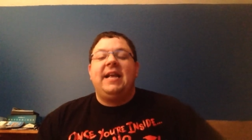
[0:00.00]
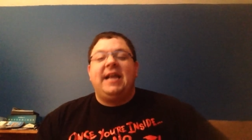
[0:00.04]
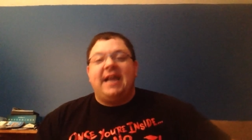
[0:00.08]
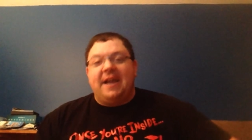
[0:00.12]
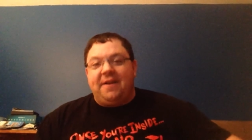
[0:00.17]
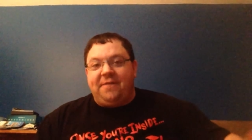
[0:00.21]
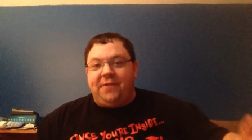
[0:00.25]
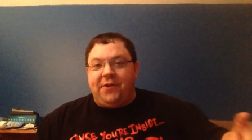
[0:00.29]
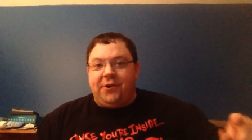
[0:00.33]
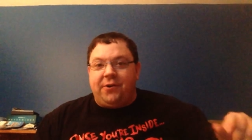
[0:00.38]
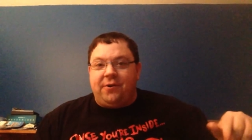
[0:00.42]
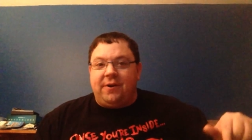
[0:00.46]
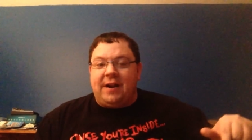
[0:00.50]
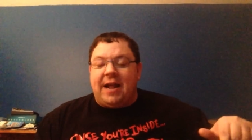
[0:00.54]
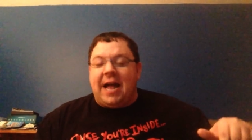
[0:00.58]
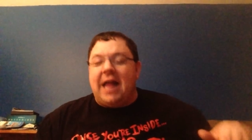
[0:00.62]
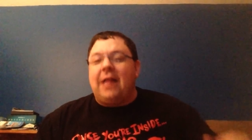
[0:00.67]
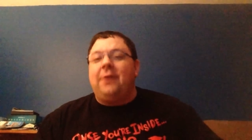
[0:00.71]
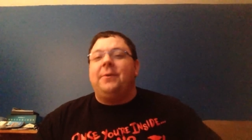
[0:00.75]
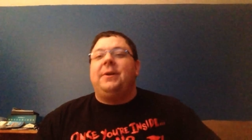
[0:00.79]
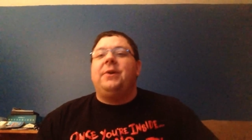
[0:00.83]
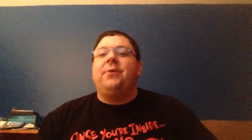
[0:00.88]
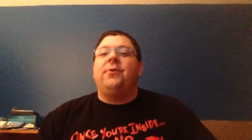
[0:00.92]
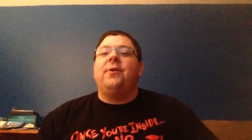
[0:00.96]
If you're at
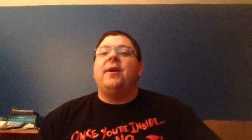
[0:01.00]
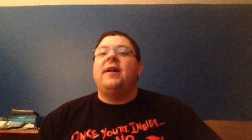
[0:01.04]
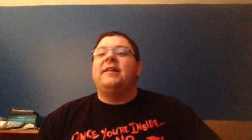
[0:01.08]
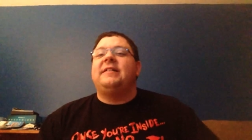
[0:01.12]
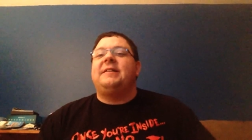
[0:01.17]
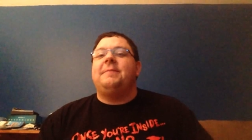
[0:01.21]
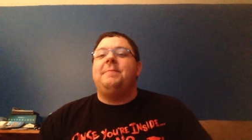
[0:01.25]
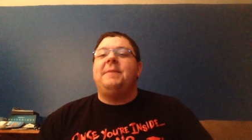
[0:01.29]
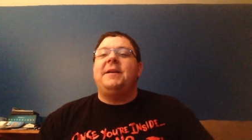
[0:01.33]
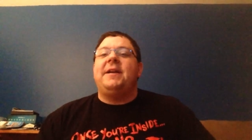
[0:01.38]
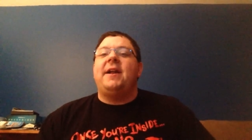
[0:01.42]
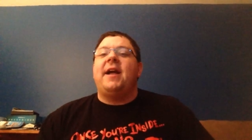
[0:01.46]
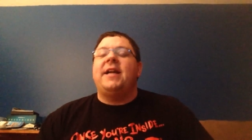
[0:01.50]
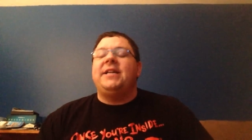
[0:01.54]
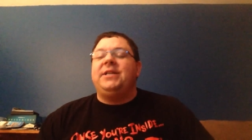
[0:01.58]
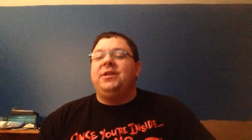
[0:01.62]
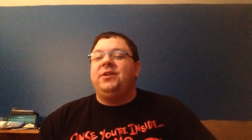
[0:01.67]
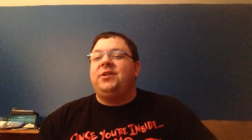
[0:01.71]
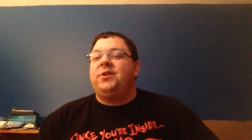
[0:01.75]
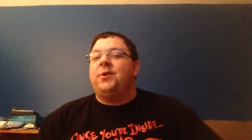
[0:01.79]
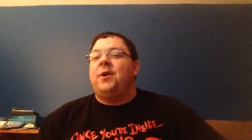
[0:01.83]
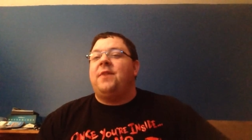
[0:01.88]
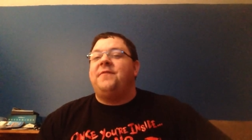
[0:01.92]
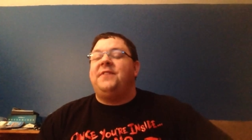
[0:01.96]
Halloween Horror Nights at midnight, you
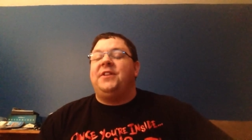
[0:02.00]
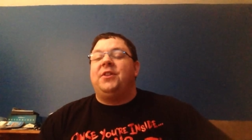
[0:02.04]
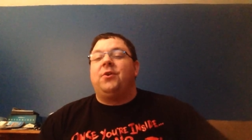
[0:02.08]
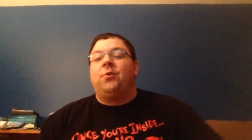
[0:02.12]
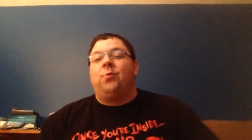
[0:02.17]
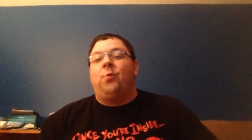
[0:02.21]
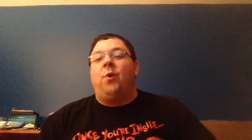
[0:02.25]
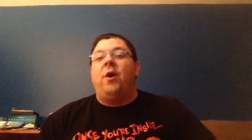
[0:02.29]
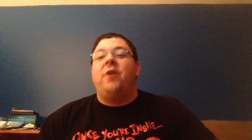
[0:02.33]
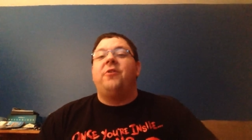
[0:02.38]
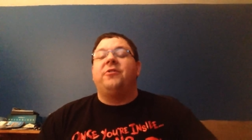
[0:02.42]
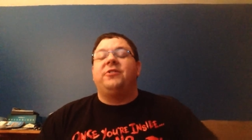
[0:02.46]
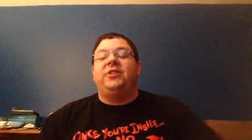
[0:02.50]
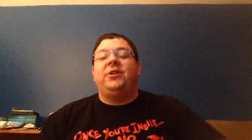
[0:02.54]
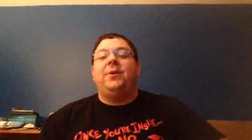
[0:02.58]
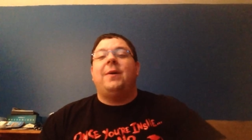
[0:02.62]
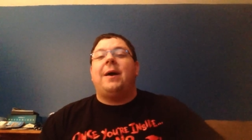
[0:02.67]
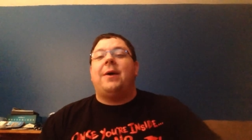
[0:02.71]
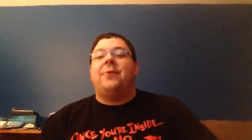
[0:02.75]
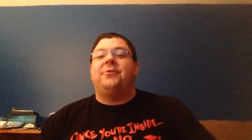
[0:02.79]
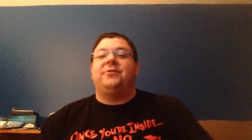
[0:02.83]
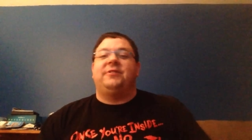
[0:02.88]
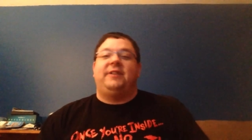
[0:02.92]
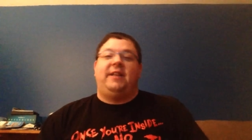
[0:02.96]
still have either one or two
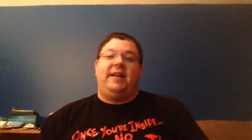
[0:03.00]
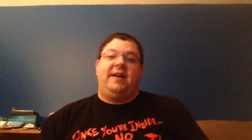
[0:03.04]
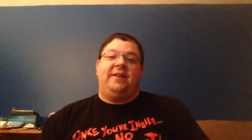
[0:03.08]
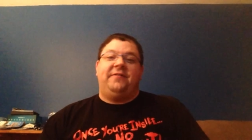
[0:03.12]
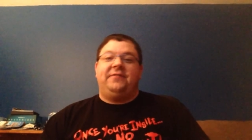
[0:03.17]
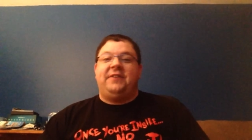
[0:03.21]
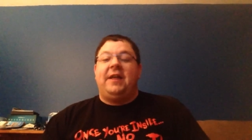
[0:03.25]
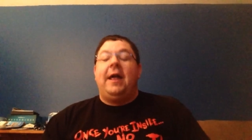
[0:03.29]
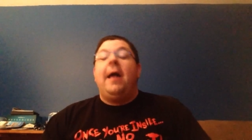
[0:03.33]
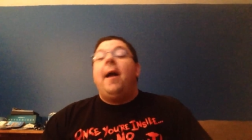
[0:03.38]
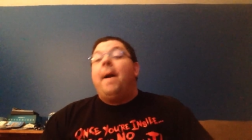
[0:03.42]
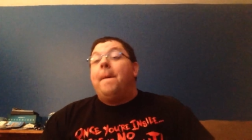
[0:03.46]
hours left.